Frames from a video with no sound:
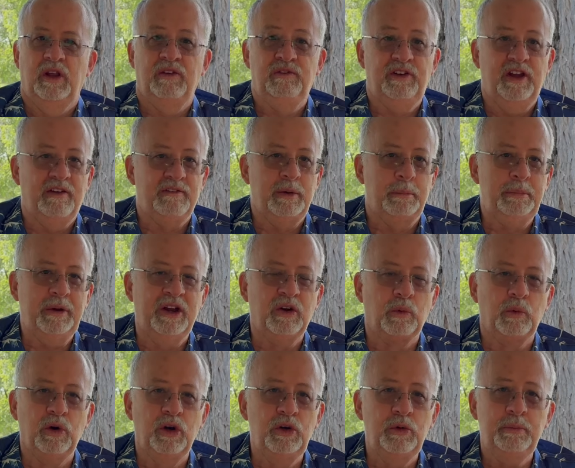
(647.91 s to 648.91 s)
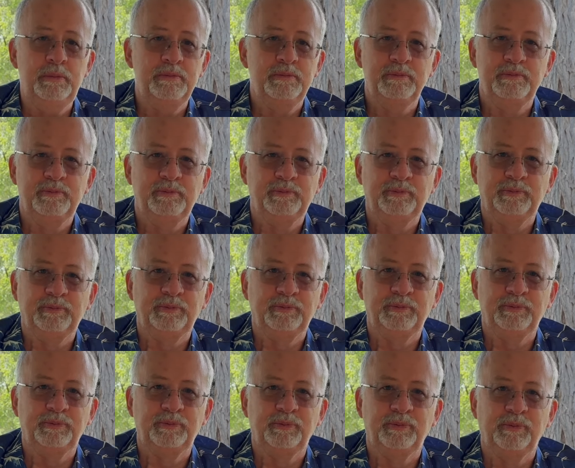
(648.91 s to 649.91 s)
If you have a bigger room,
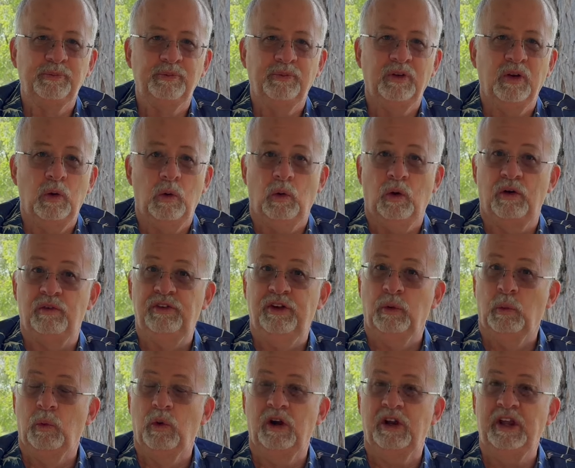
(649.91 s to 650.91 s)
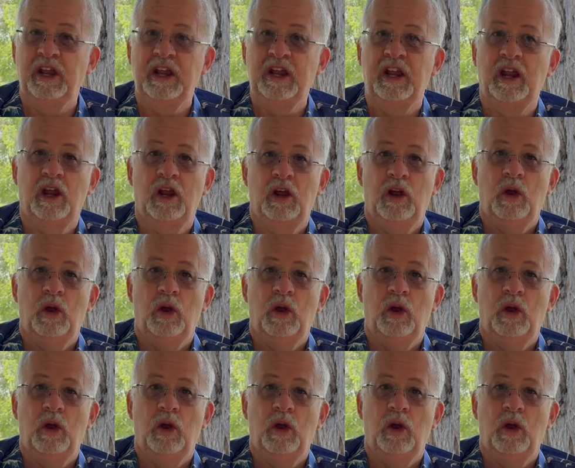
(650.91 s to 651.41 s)
or if you're working